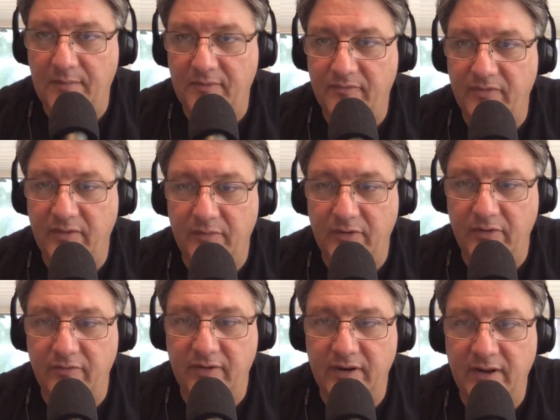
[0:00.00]
for the
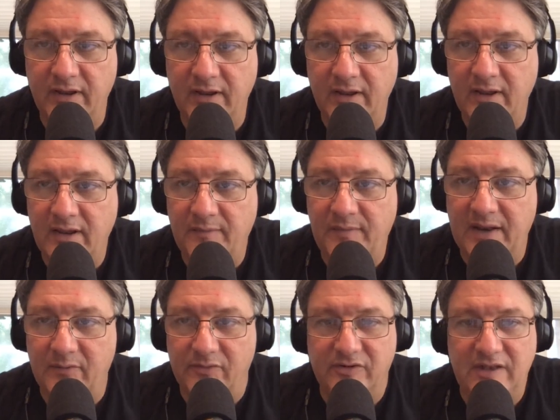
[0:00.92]
move, and man,
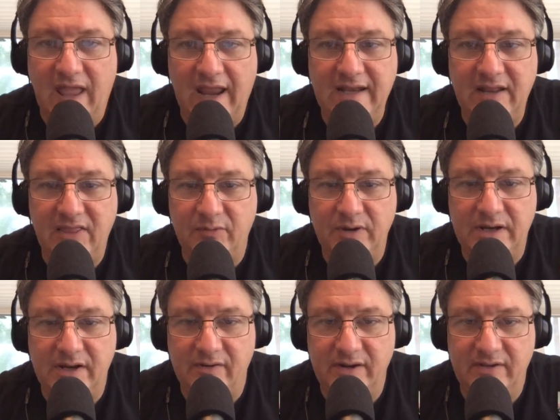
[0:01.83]
it was 93
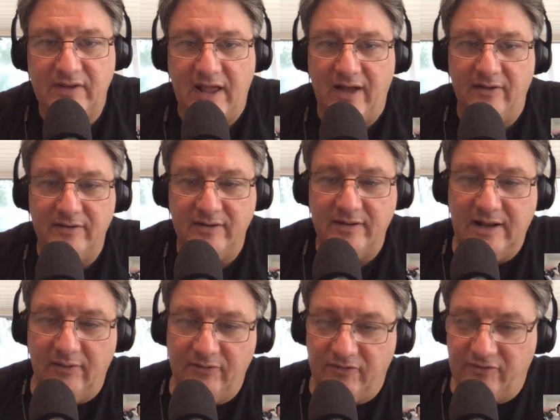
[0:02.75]
degrees out, and
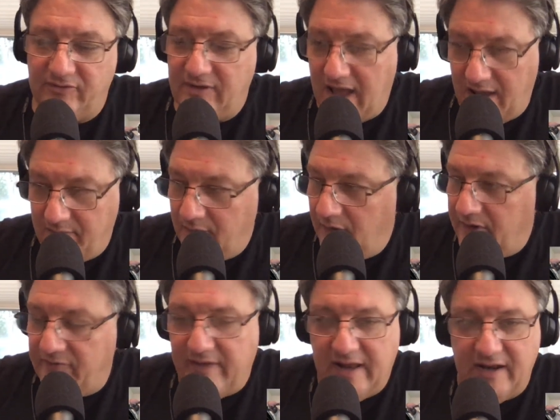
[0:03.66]
I was just not
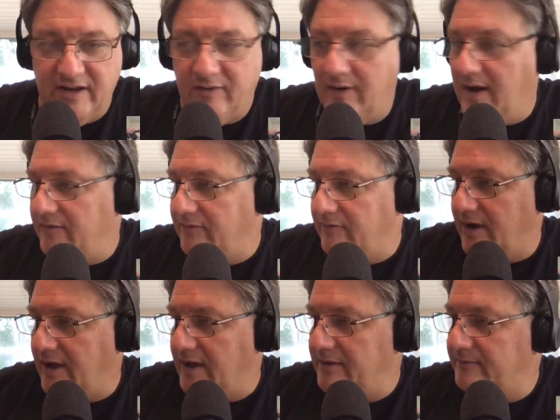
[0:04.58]
motivated to go out and
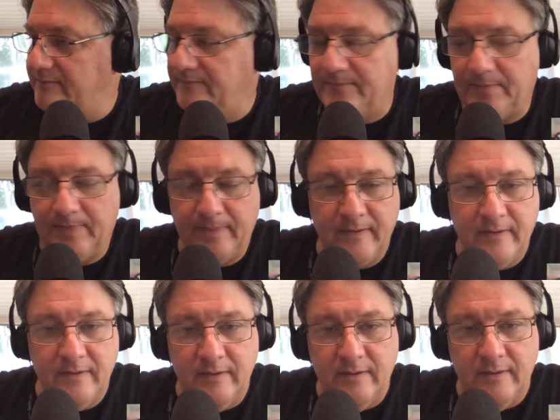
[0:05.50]
ride.
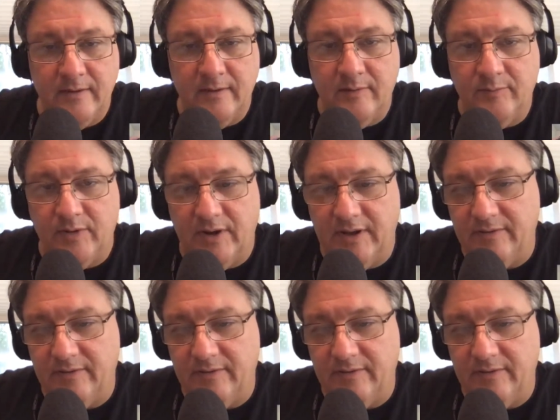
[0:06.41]
But